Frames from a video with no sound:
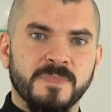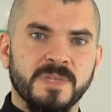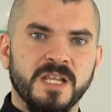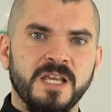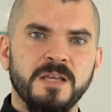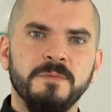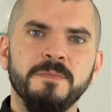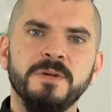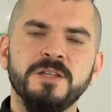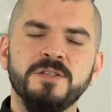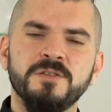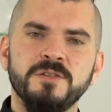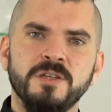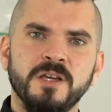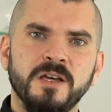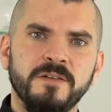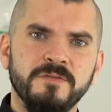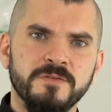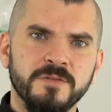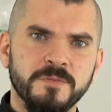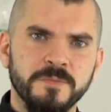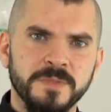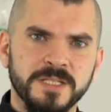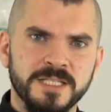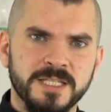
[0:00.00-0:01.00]

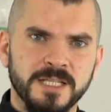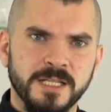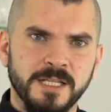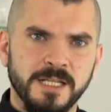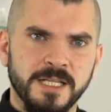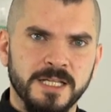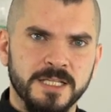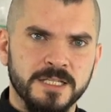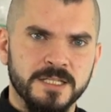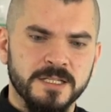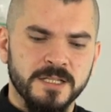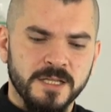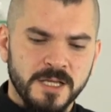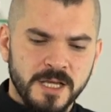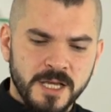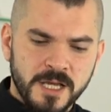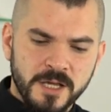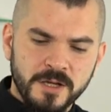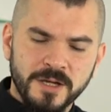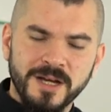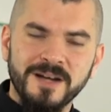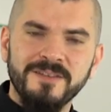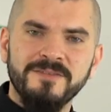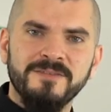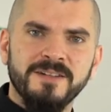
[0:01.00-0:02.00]
You
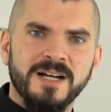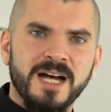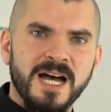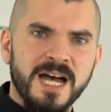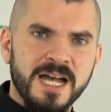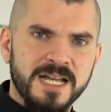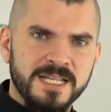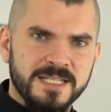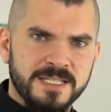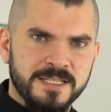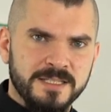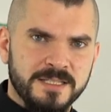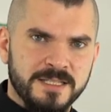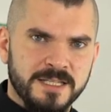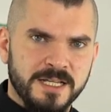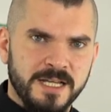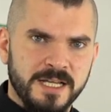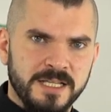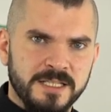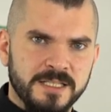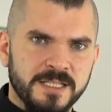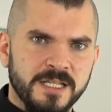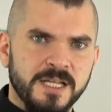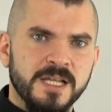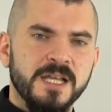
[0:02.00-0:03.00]
have ice inside.
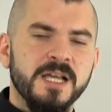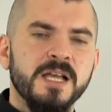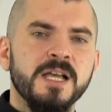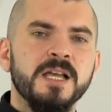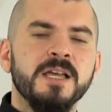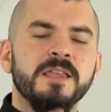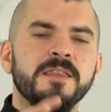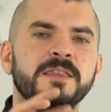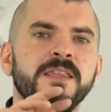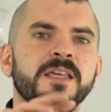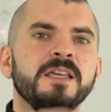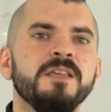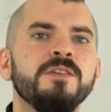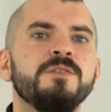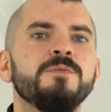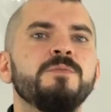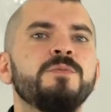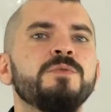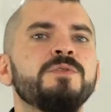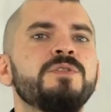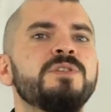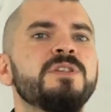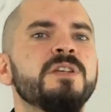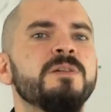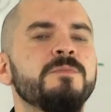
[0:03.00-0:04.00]
Then you
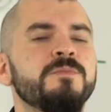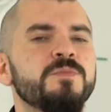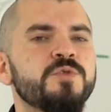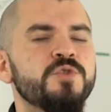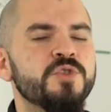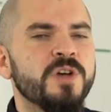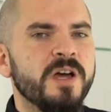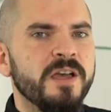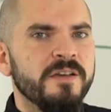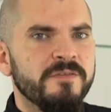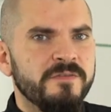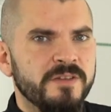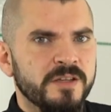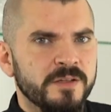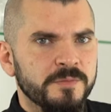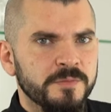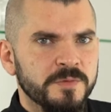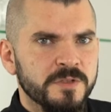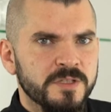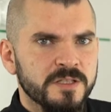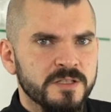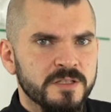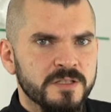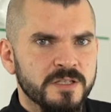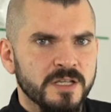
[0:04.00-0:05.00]
put some dry vermouth
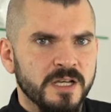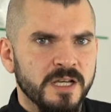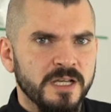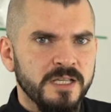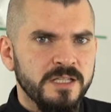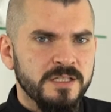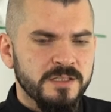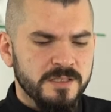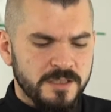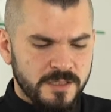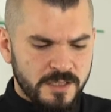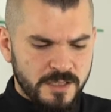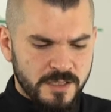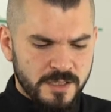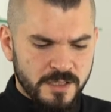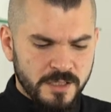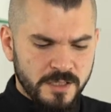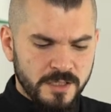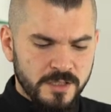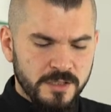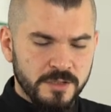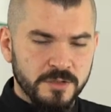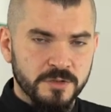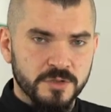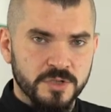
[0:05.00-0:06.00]
inside,
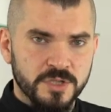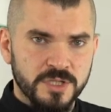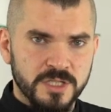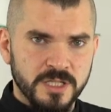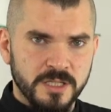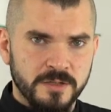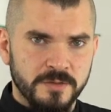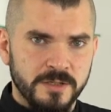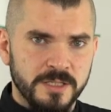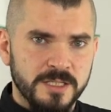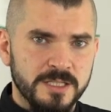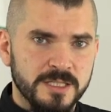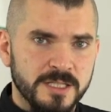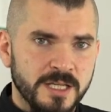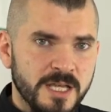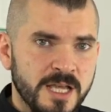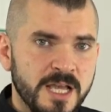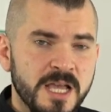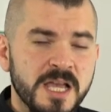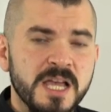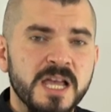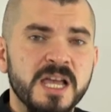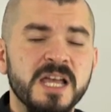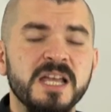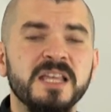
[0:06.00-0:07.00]
you stir it,
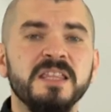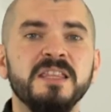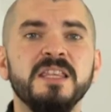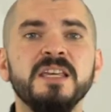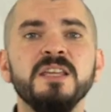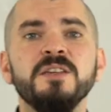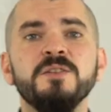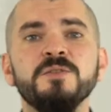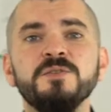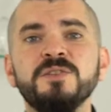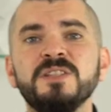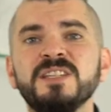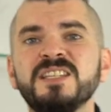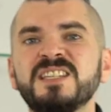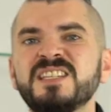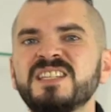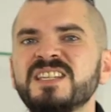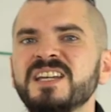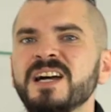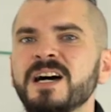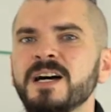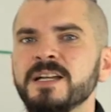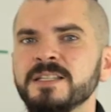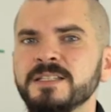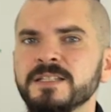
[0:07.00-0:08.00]
and then you
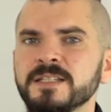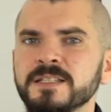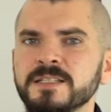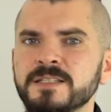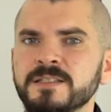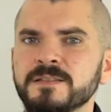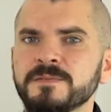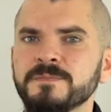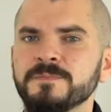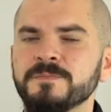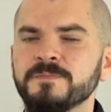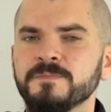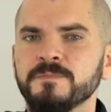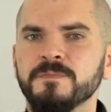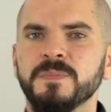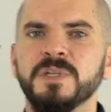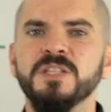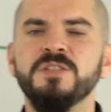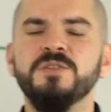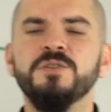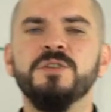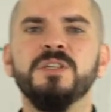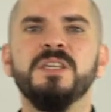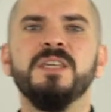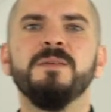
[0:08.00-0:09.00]
discard it, but
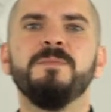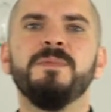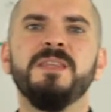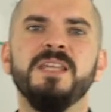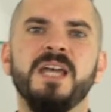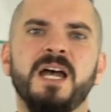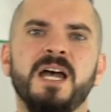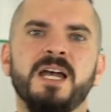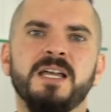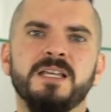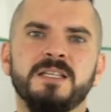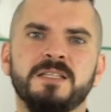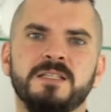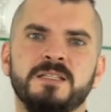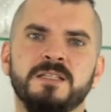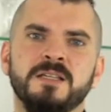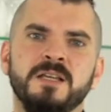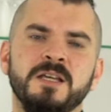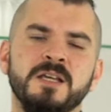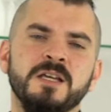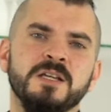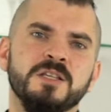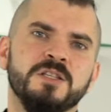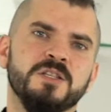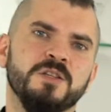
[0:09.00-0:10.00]
you keep the ice.
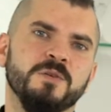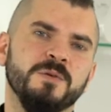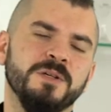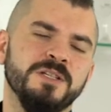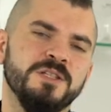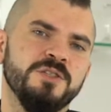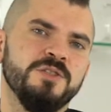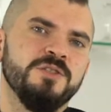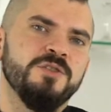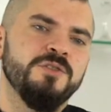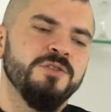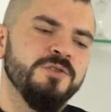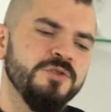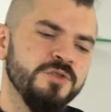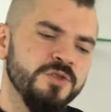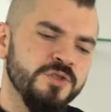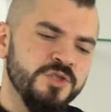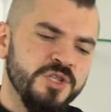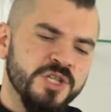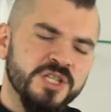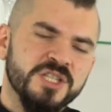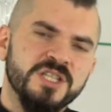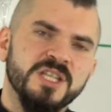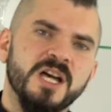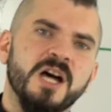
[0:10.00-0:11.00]
So what did you do? You
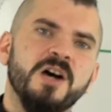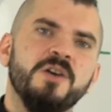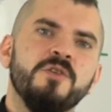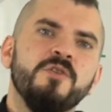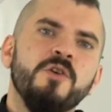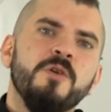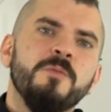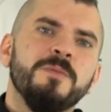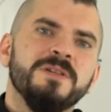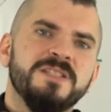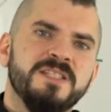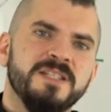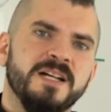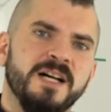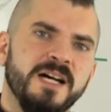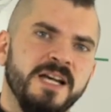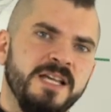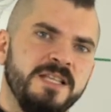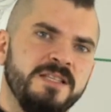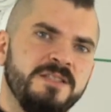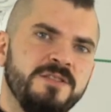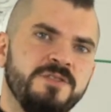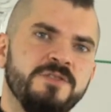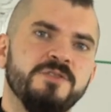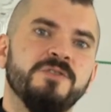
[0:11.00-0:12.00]
just
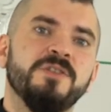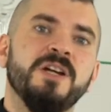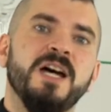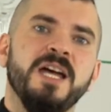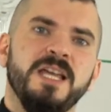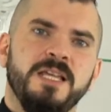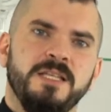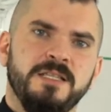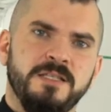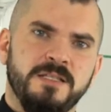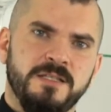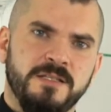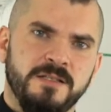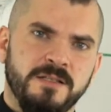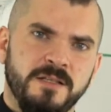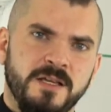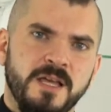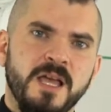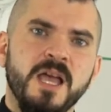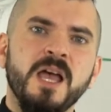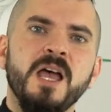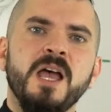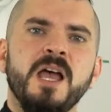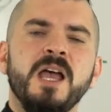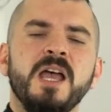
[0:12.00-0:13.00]
aromatized your ice.
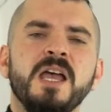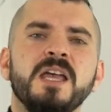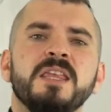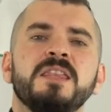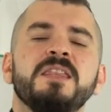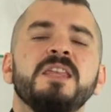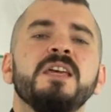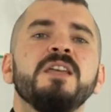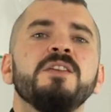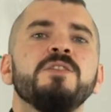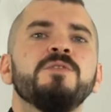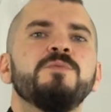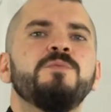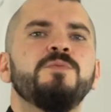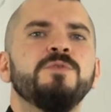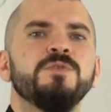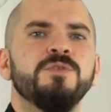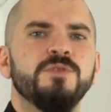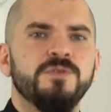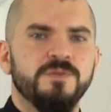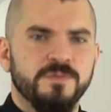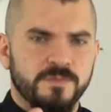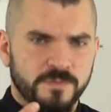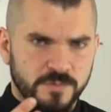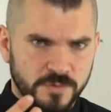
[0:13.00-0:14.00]
And then you put
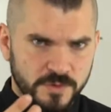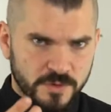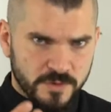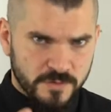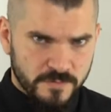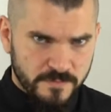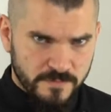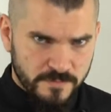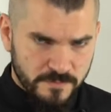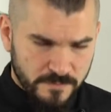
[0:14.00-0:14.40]
your